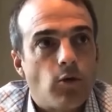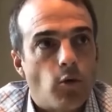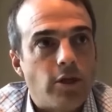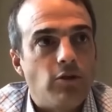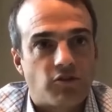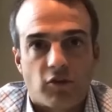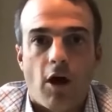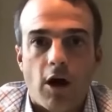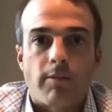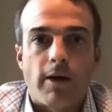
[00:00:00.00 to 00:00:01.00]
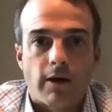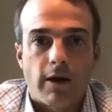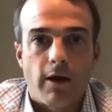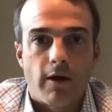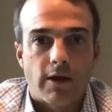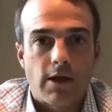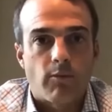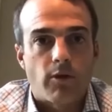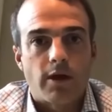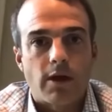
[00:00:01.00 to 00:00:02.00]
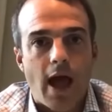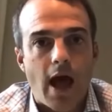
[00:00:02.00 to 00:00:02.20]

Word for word: we used to talk about Eric Kimrey and